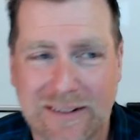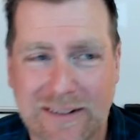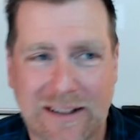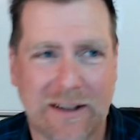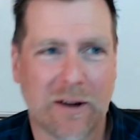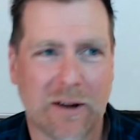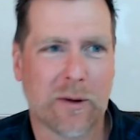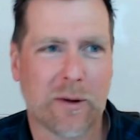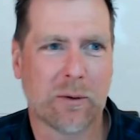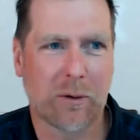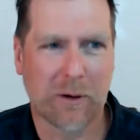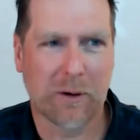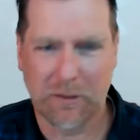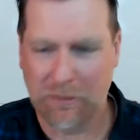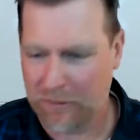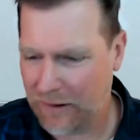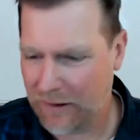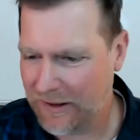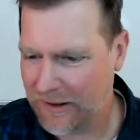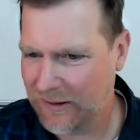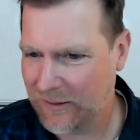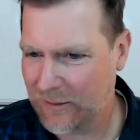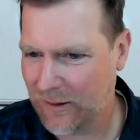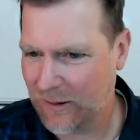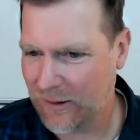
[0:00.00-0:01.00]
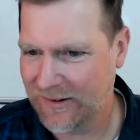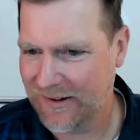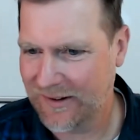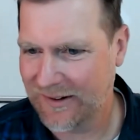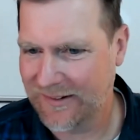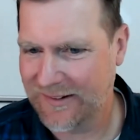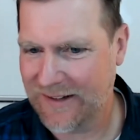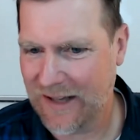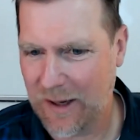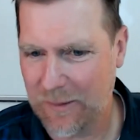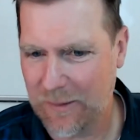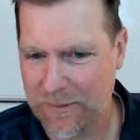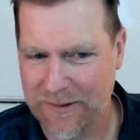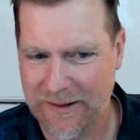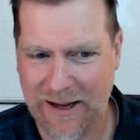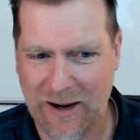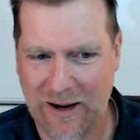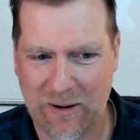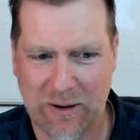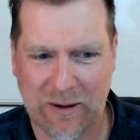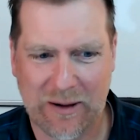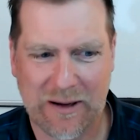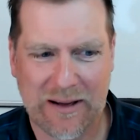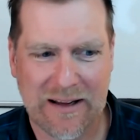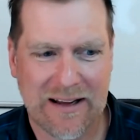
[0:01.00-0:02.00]
I know that we're running towards the top of the
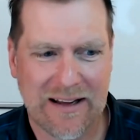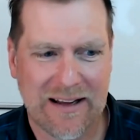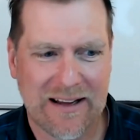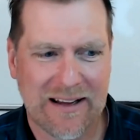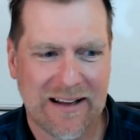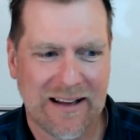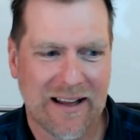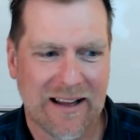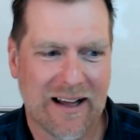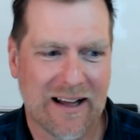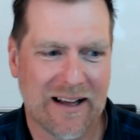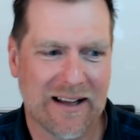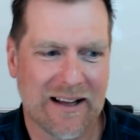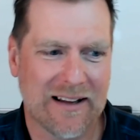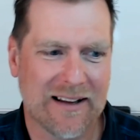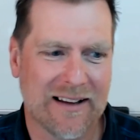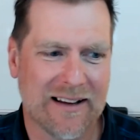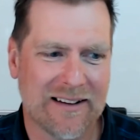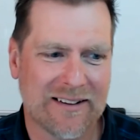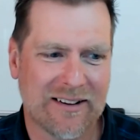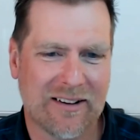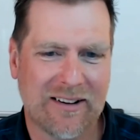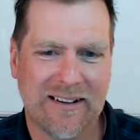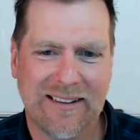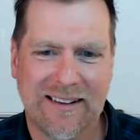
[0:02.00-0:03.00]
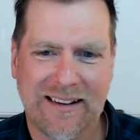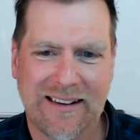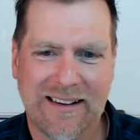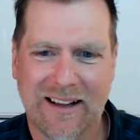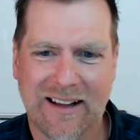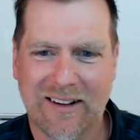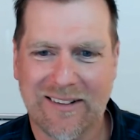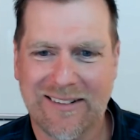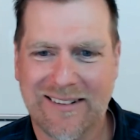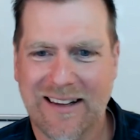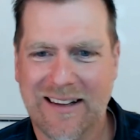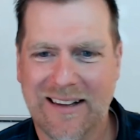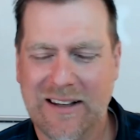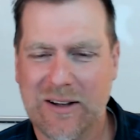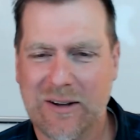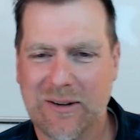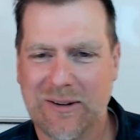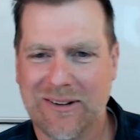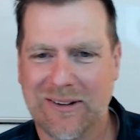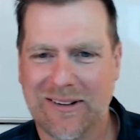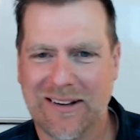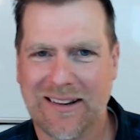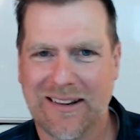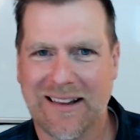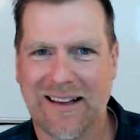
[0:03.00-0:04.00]
hour. Is there anything else that
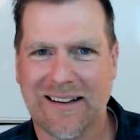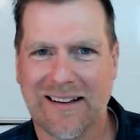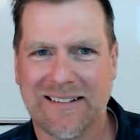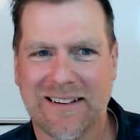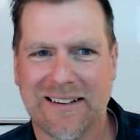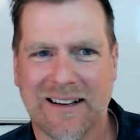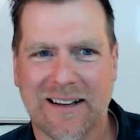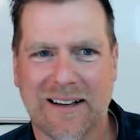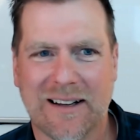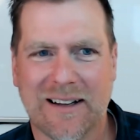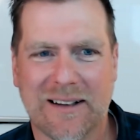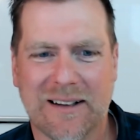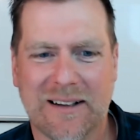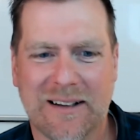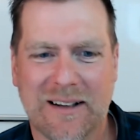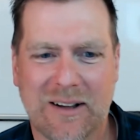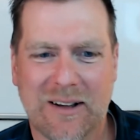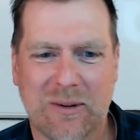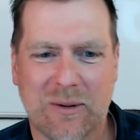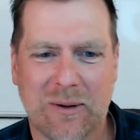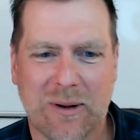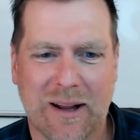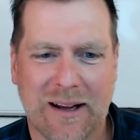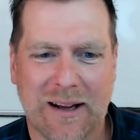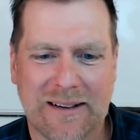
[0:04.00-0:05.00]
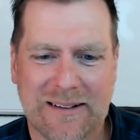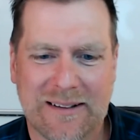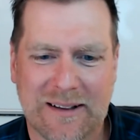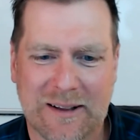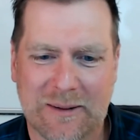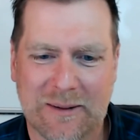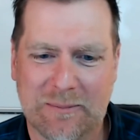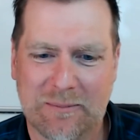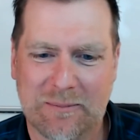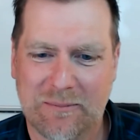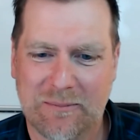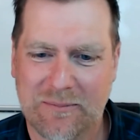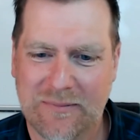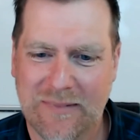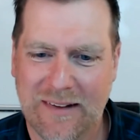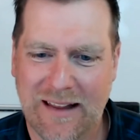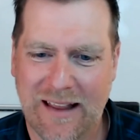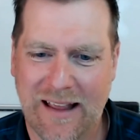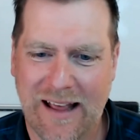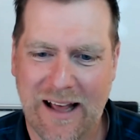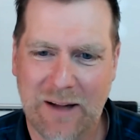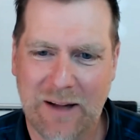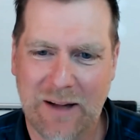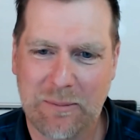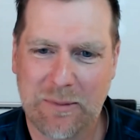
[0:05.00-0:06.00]
you'd like to
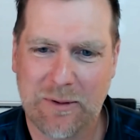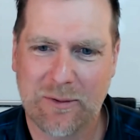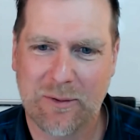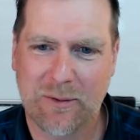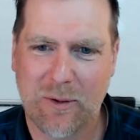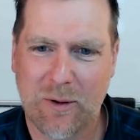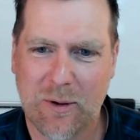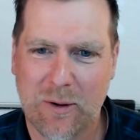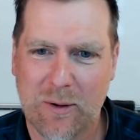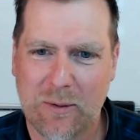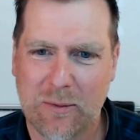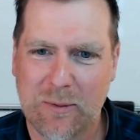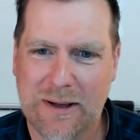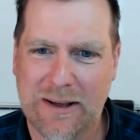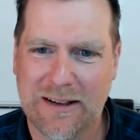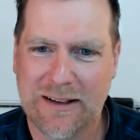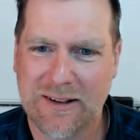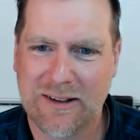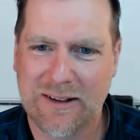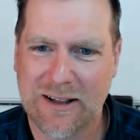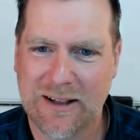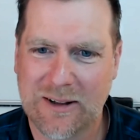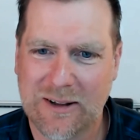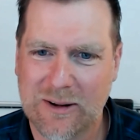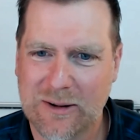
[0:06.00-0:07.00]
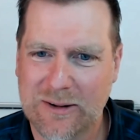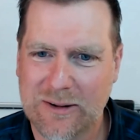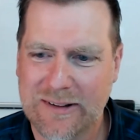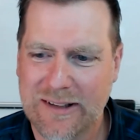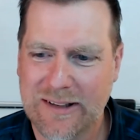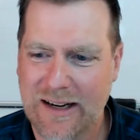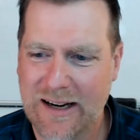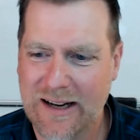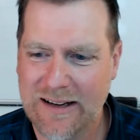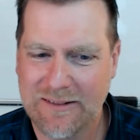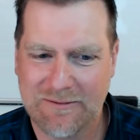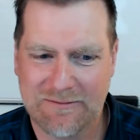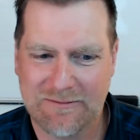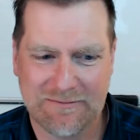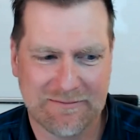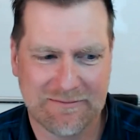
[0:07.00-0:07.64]
add before we conclude today?